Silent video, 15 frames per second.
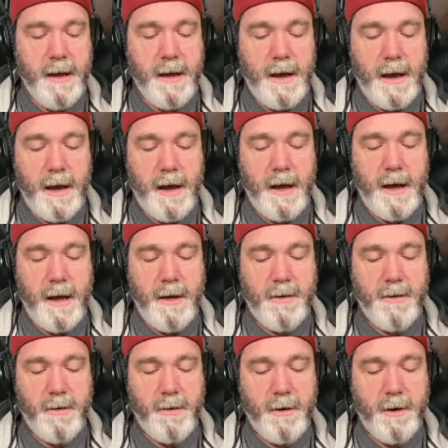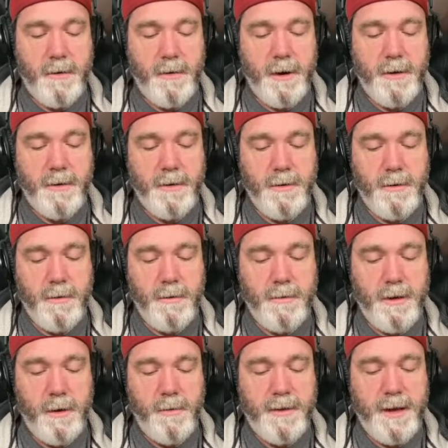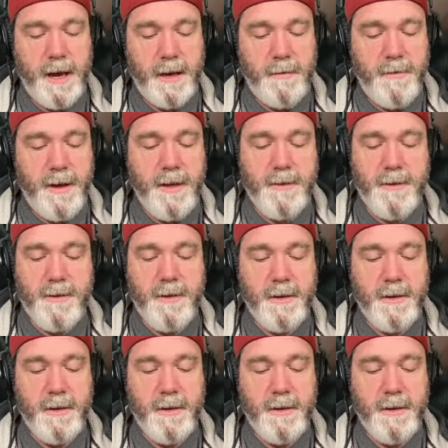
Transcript: So they're going to deal with town events,